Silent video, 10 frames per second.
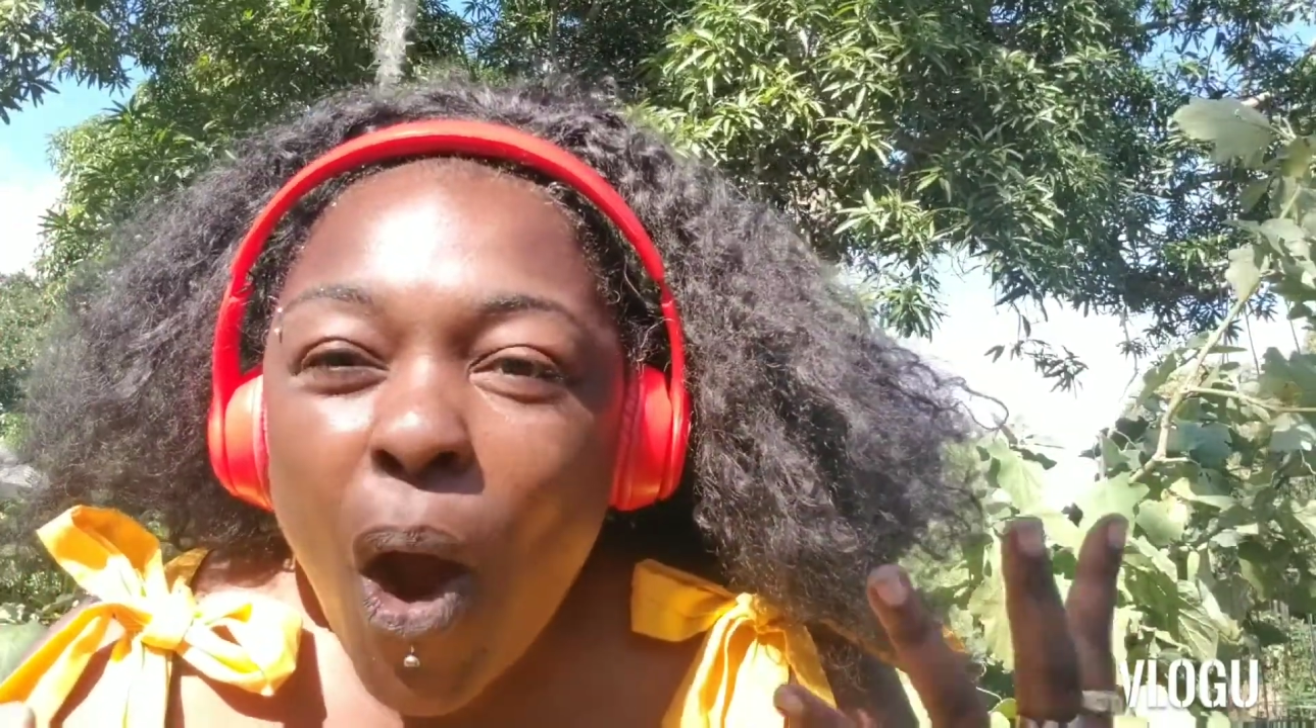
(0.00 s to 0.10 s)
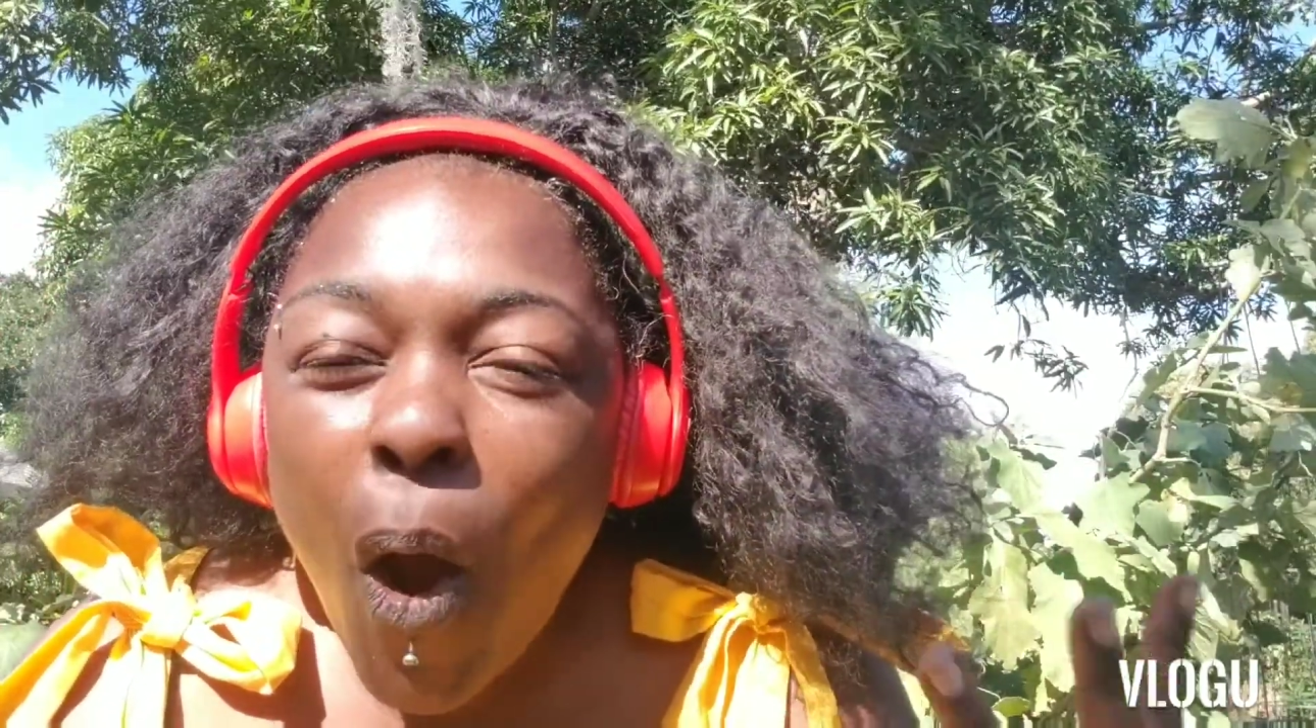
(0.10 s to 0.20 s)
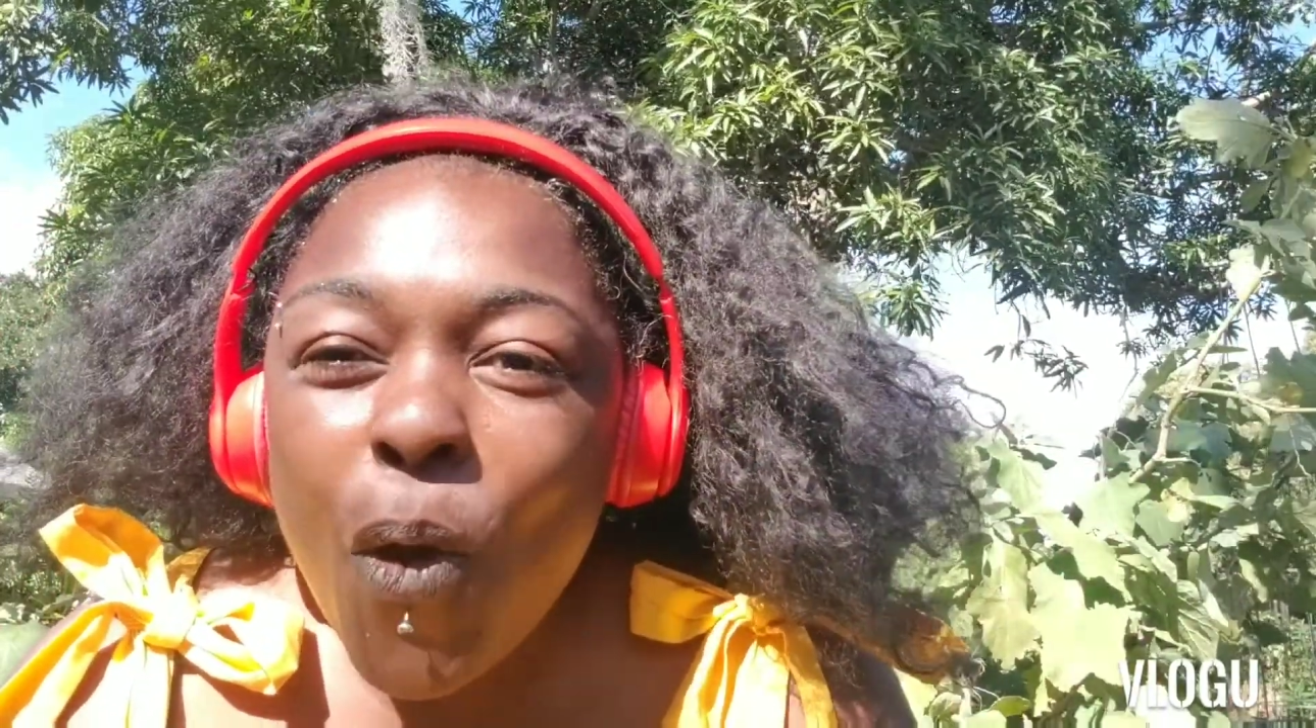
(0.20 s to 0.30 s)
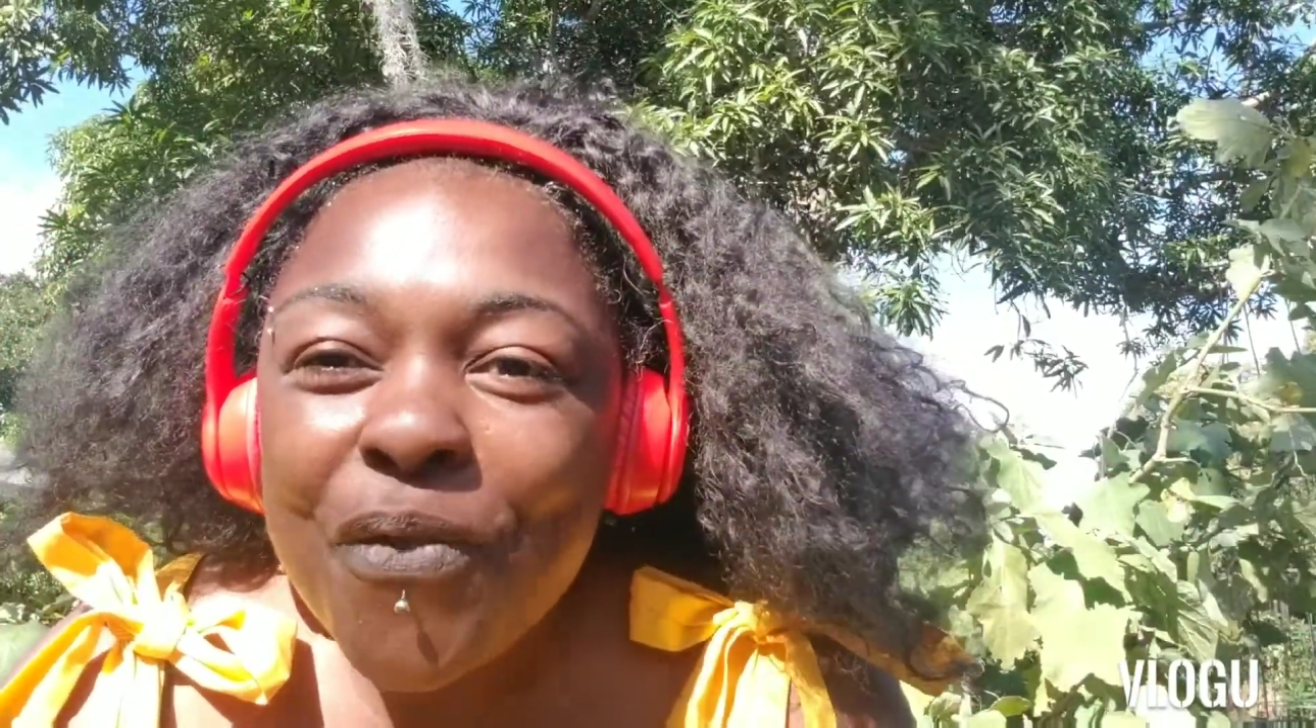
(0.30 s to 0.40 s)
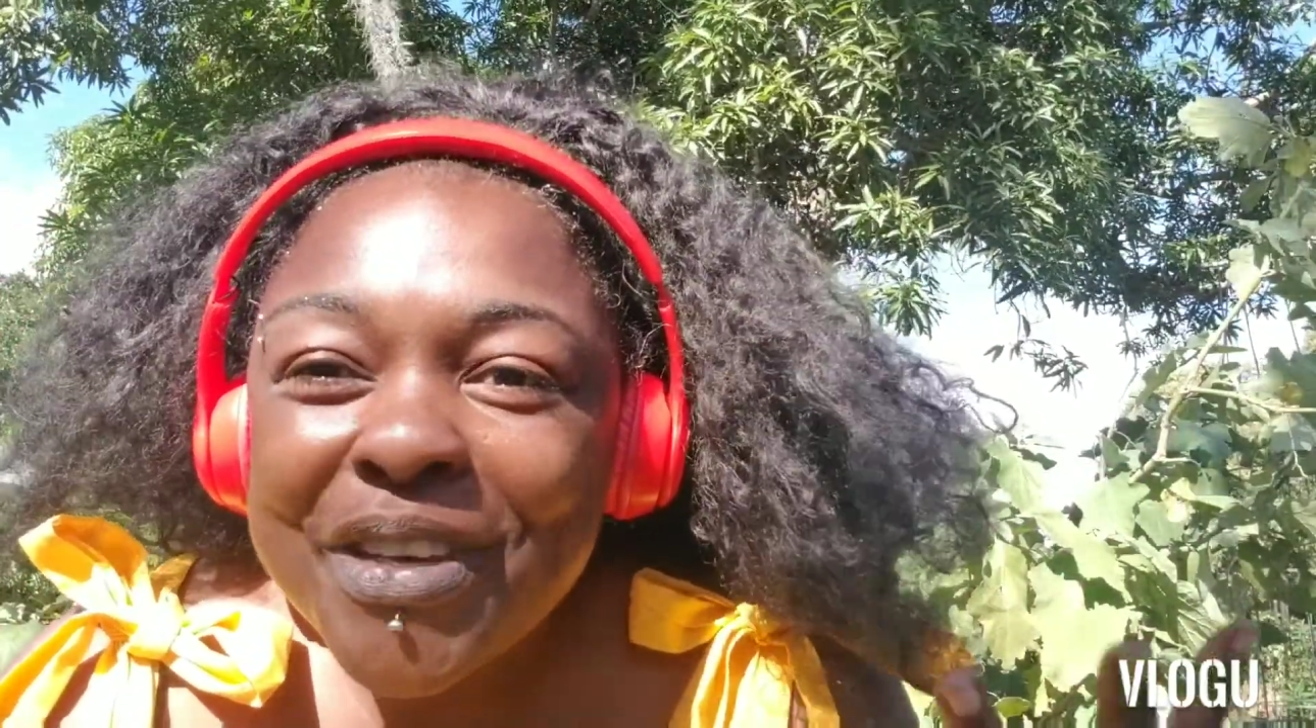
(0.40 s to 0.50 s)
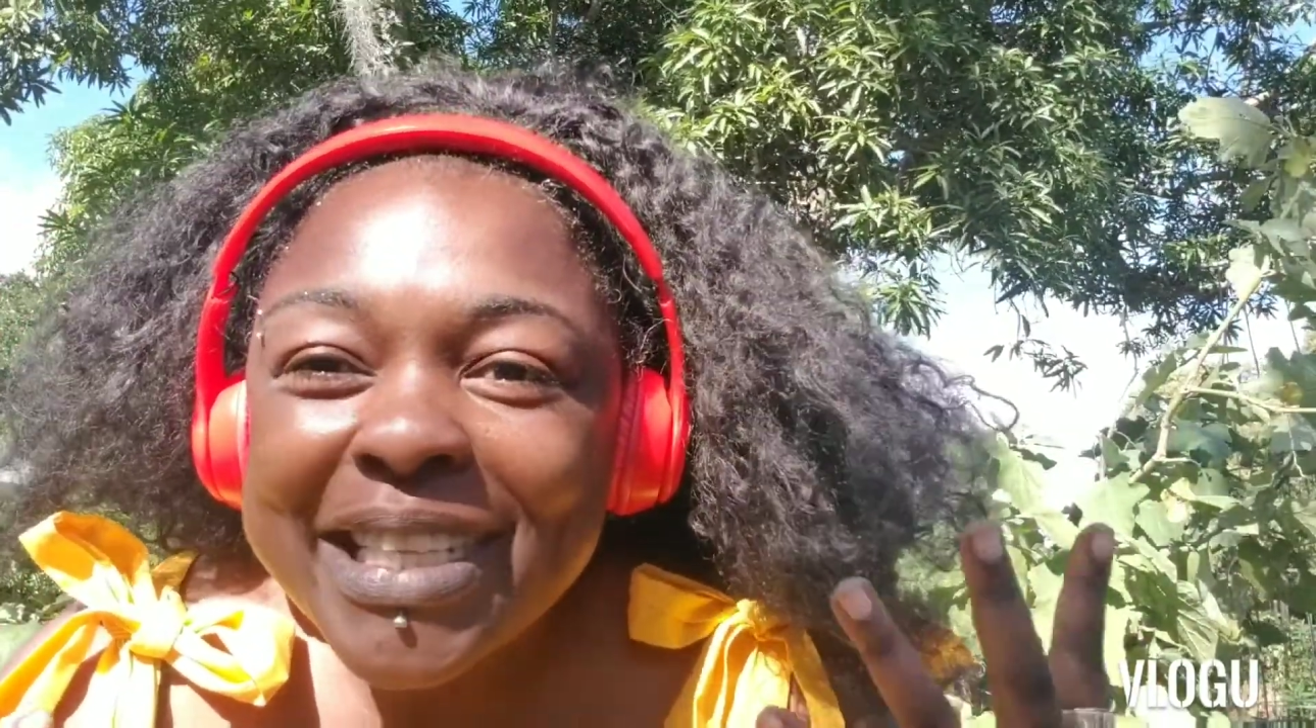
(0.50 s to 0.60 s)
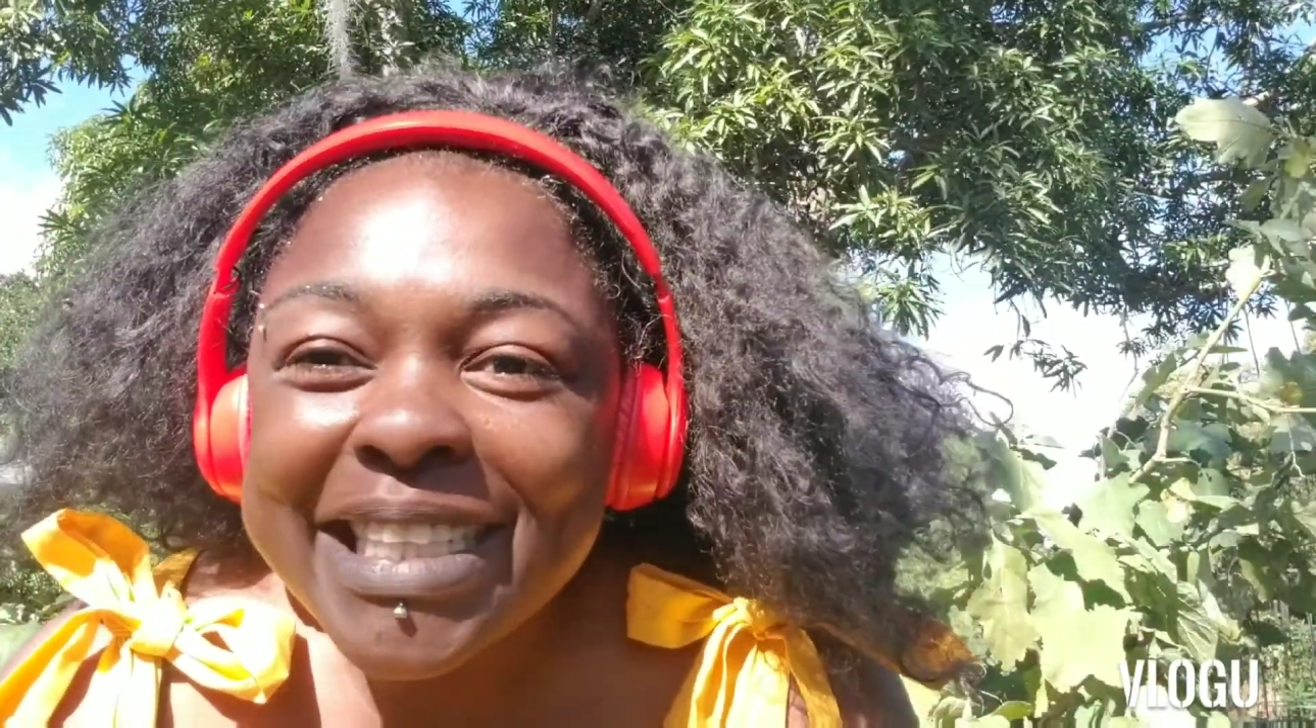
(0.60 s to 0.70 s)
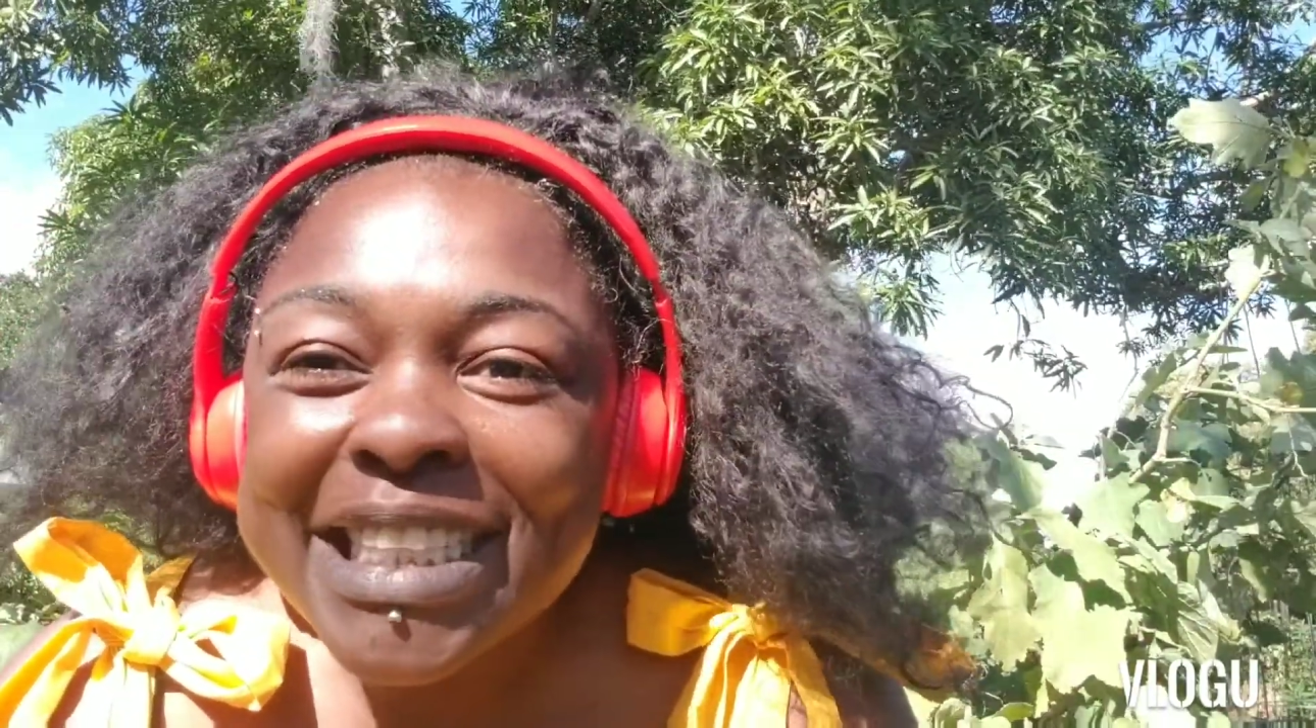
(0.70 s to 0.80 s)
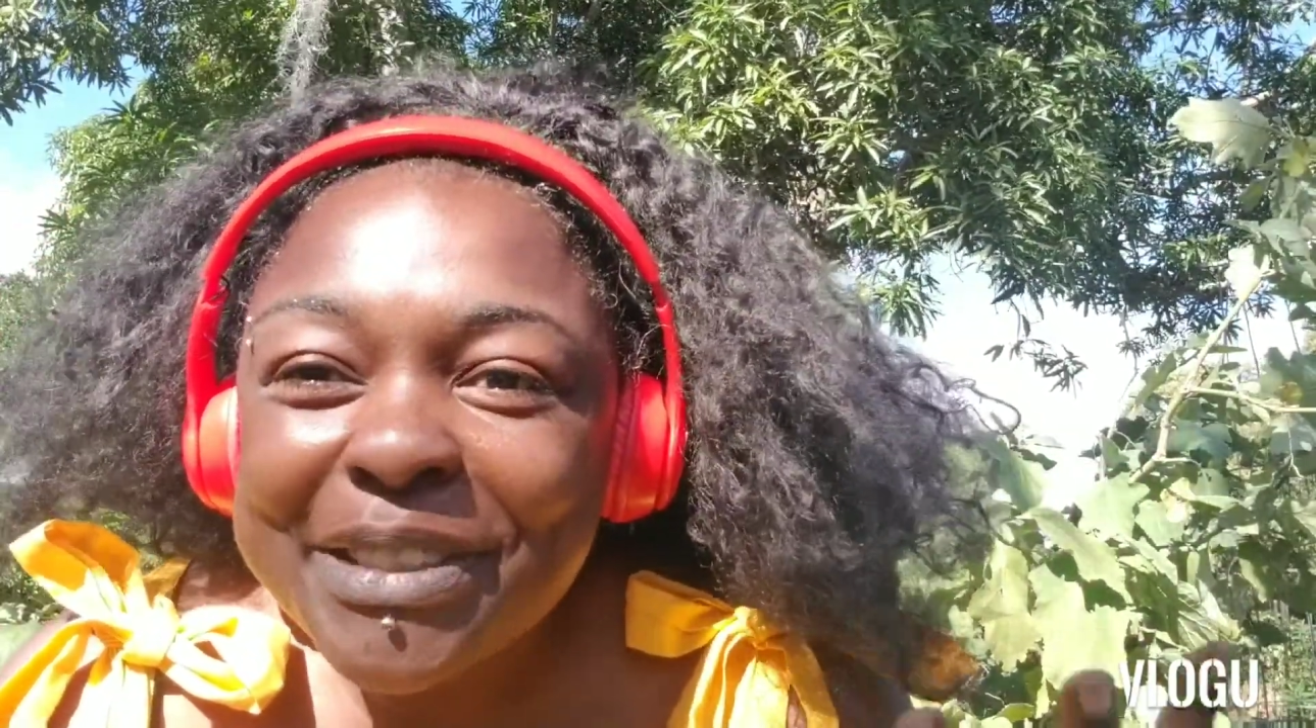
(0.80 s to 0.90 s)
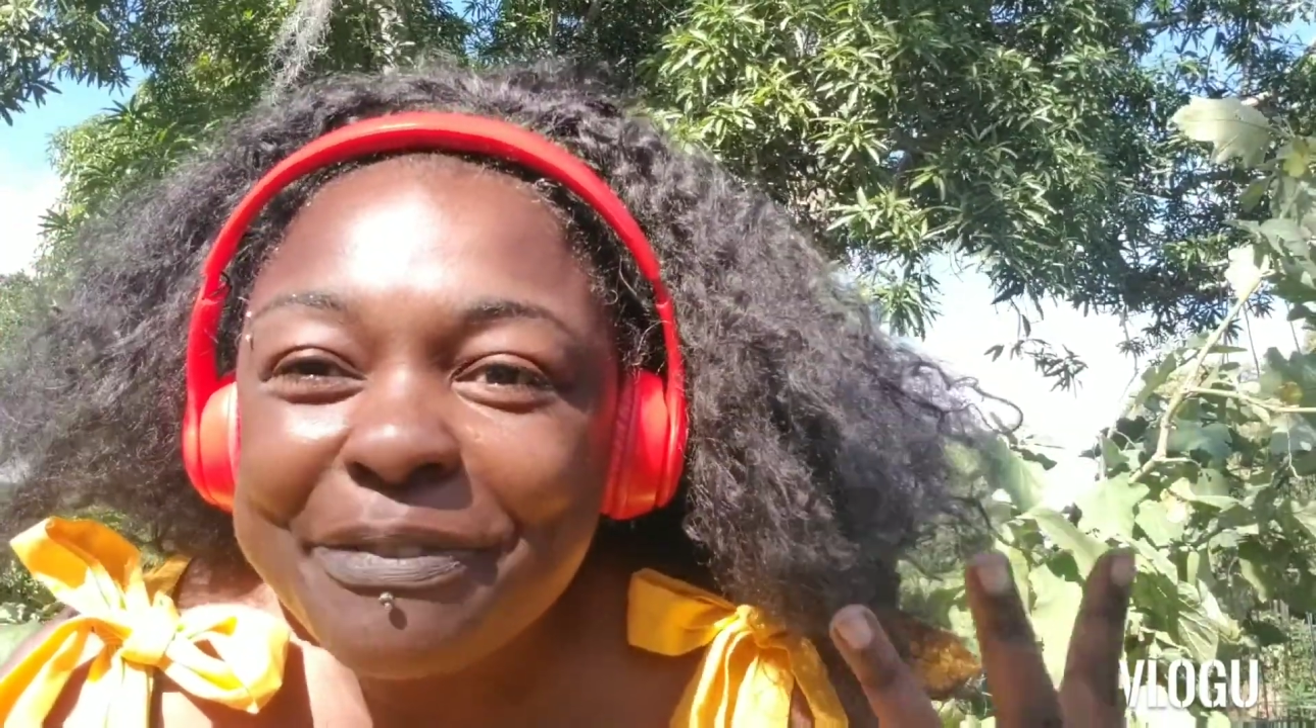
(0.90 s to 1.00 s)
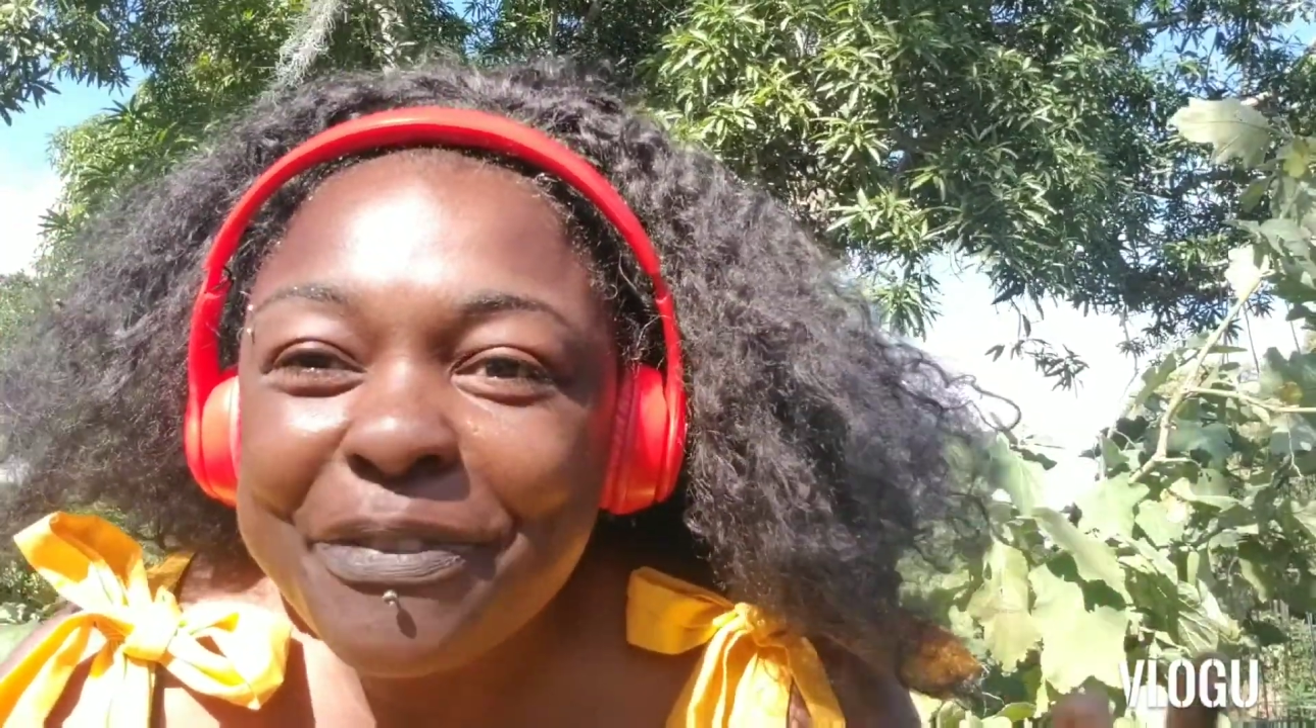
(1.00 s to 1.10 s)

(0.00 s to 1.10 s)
over this